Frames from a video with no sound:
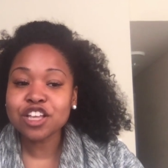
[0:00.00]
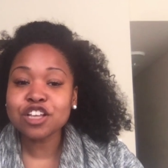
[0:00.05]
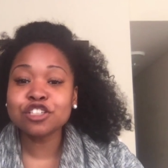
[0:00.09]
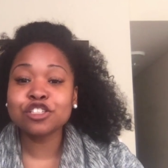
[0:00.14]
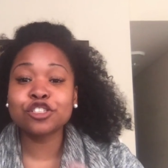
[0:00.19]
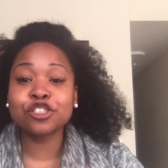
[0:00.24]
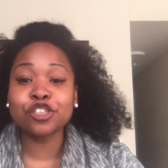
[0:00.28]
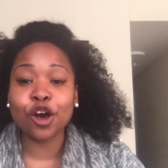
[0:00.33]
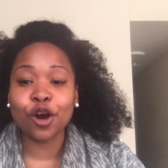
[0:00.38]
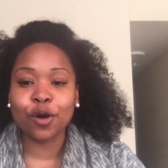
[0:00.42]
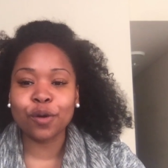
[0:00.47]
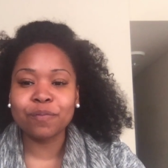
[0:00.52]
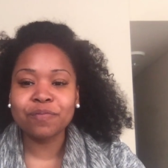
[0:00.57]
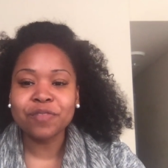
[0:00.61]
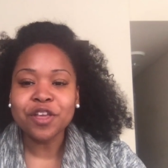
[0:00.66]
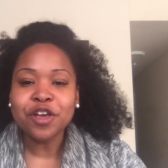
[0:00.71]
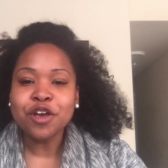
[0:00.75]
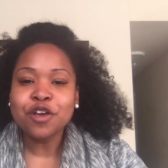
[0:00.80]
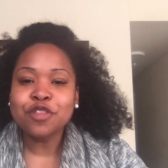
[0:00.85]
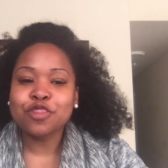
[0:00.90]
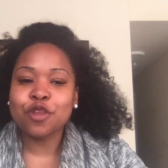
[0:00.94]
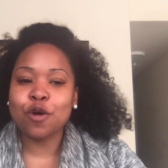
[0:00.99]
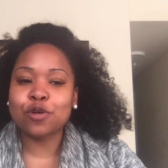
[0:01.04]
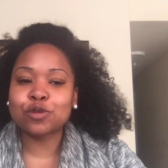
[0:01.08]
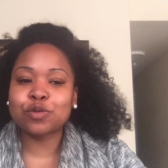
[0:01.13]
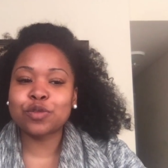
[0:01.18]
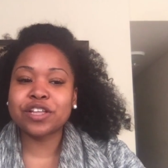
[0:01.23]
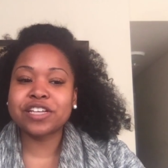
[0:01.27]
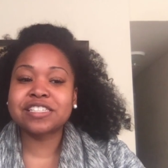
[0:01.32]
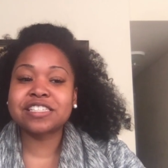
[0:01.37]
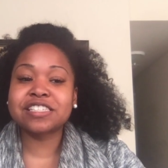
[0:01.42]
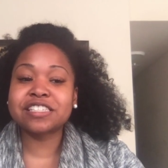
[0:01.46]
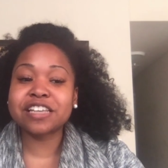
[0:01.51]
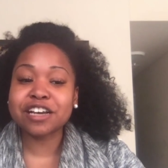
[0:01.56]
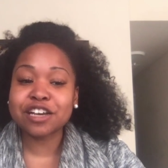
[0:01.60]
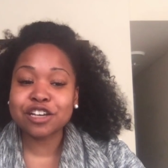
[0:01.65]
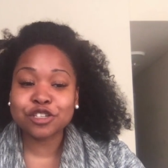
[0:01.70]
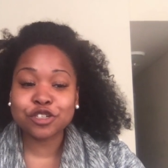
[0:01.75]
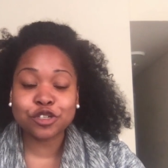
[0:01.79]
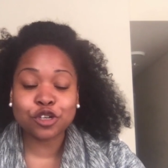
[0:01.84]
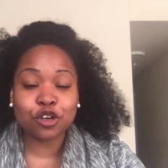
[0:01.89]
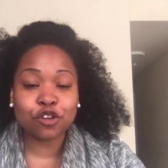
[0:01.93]
So those were the
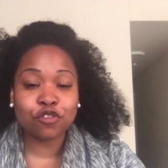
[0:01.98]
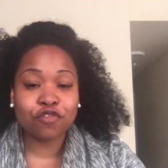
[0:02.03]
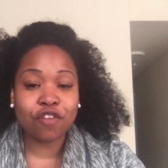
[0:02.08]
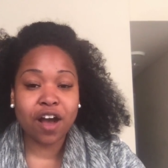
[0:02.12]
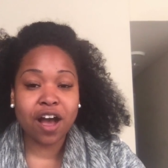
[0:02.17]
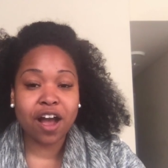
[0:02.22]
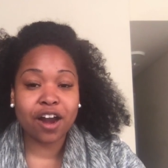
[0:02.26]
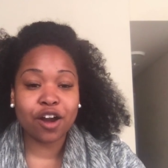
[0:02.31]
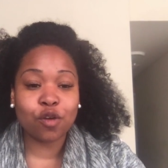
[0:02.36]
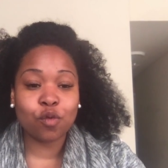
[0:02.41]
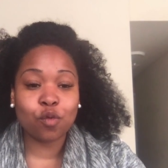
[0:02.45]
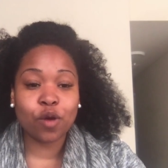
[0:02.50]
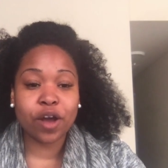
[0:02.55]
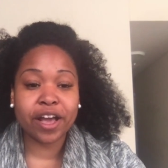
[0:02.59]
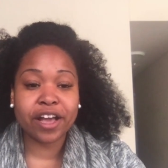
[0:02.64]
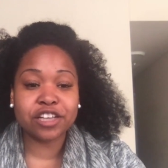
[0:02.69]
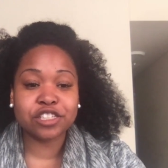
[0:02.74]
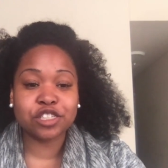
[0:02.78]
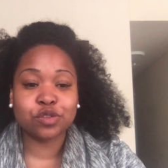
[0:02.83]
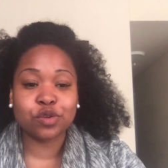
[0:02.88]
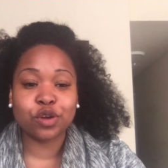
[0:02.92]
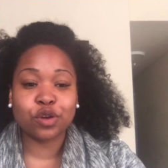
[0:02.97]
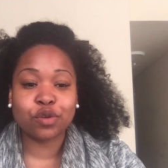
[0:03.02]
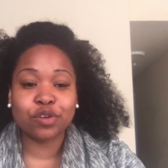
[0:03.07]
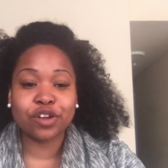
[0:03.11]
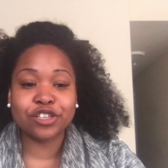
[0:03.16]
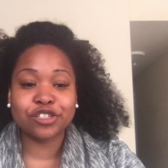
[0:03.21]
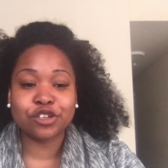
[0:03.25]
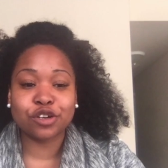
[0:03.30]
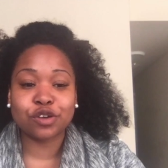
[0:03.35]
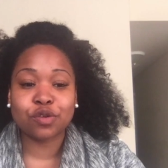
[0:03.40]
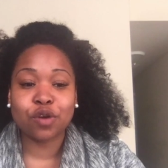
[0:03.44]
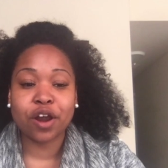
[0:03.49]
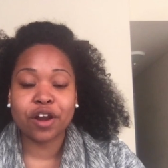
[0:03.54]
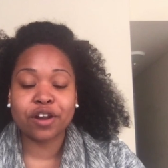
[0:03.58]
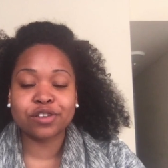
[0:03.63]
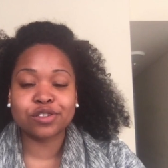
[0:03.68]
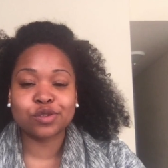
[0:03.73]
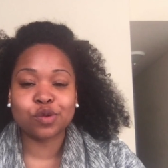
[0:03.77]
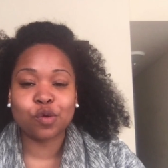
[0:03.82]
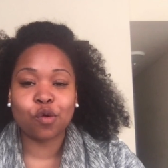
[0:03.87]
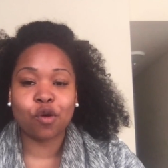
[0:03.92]
6 surefire ways to increase your
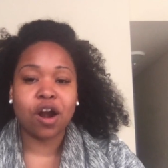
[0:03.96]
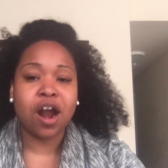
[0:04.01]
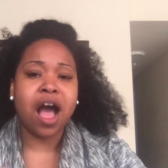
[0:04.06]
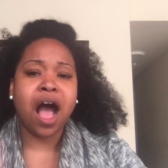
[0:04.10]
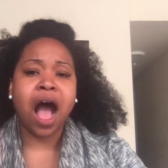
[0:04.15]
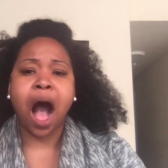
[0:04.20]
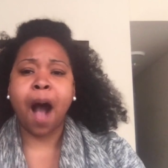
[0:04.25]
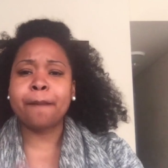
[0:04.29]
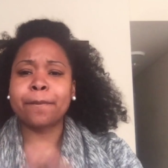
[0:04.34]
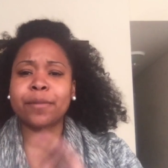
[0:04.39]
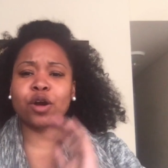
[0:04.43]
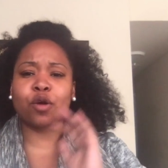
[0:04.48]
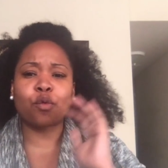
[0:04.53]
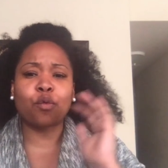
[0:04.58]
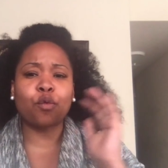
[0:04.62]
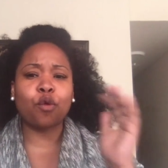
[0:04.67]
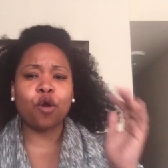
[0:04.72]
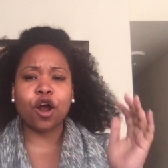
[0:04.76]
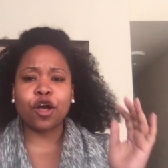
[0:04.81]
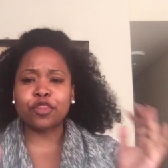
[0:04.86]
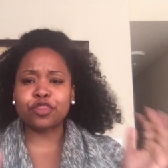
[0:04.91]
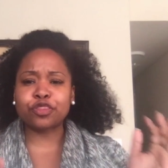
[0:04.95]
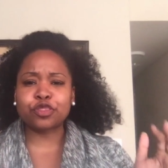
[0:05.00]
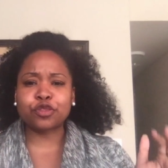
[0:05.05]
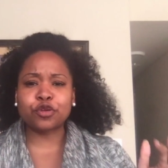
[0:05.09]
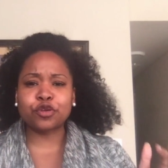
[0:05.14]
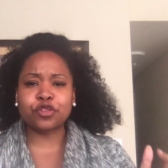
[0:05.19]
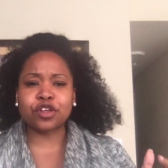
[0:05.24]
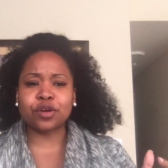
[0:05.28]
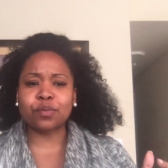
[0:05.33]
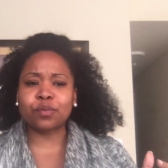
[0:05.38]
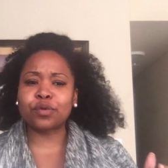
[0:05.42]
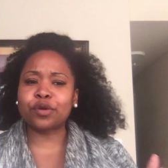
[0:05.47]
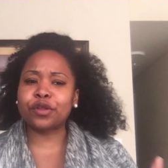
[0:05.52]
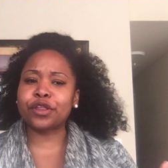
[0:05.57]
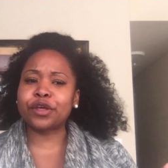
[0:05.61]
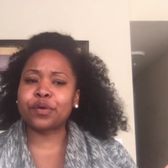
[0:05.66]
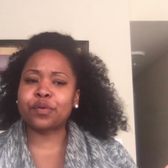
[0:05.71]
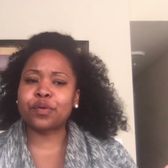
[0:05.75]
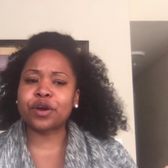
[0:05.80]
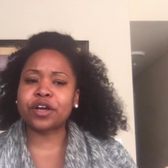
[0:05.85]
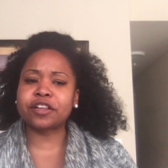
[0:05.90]
credit score. I'm going to run through them really
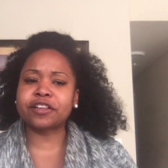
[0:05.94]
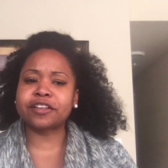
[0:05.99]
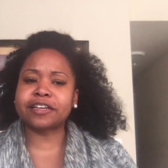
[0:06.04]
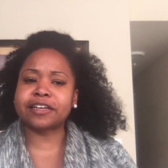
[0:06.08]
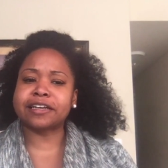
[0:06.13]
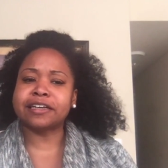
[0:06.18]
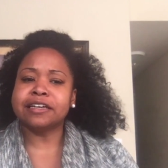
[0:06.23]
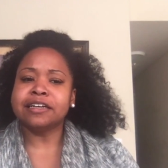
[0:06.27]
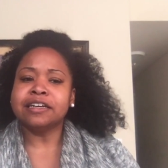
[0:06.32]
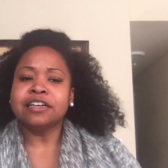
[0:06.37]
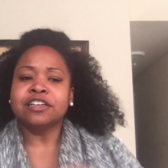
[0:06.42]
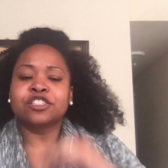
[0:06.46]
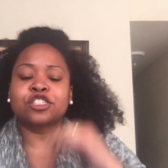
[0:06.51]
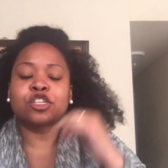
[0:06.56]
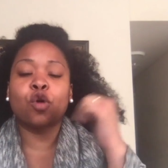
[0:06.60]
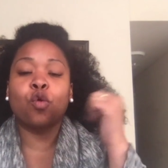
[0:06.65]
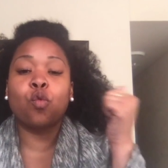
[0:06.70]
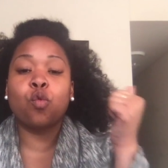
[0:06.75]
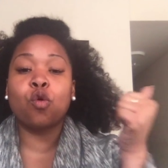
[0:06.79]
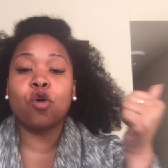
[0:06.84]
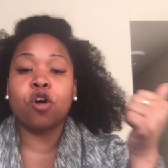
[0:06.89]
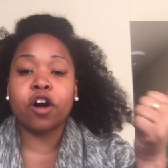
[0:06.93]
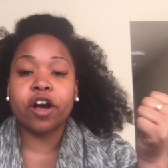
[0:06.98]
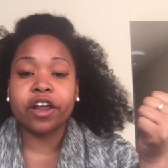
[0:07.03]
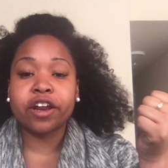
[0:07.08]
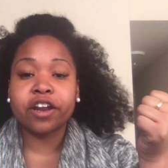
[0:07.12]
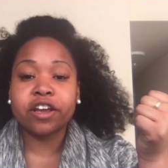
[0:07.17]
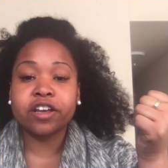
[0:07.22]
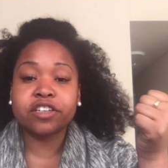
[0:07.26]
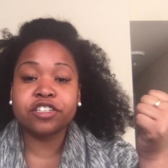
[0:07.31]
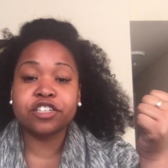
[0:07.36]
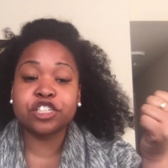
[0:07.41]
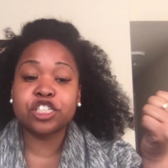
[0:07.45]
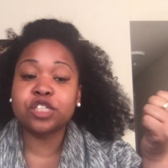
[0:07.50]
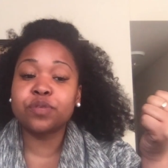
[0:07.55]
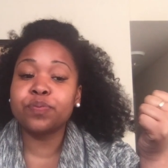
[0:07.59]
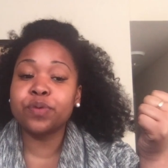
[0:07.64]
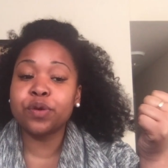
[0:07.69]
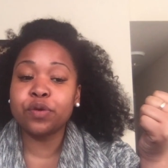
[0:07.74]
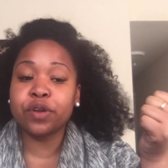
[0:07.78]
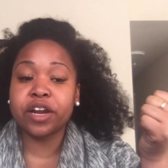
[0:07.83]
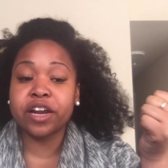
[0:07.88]
quickly. So 1,
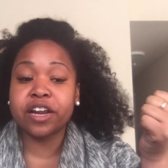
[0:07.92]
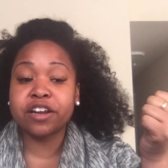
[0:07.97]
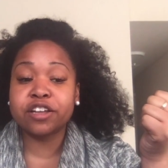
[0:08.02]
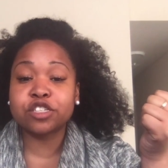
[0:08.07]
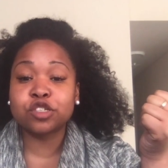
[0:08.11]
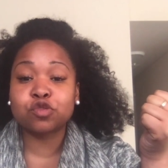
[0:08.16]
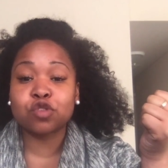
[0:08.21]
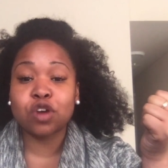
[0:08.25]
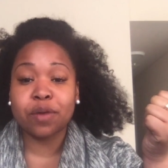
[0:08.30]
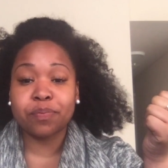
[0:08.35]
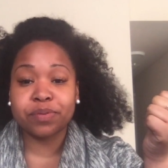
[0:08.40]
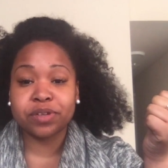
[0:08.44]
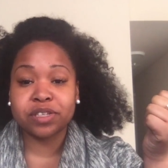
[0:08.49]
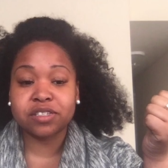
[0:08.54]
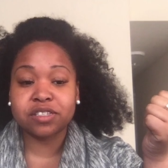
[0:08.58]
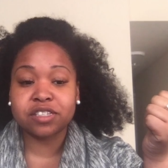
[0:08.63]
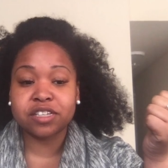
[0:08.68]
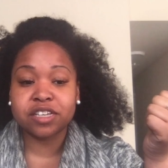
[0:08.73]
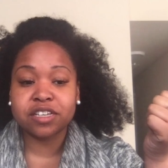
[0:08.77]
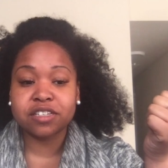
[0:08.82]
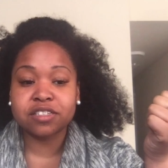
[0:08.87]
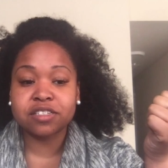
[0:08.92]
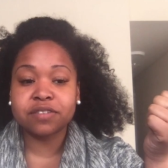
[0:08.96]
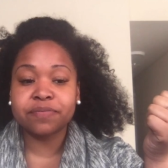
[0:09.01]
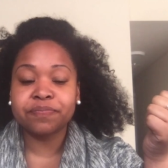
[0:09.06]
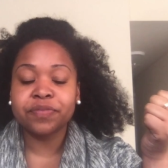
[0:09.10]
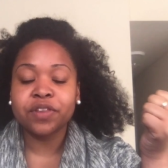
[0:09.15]
dispute any discrepancies.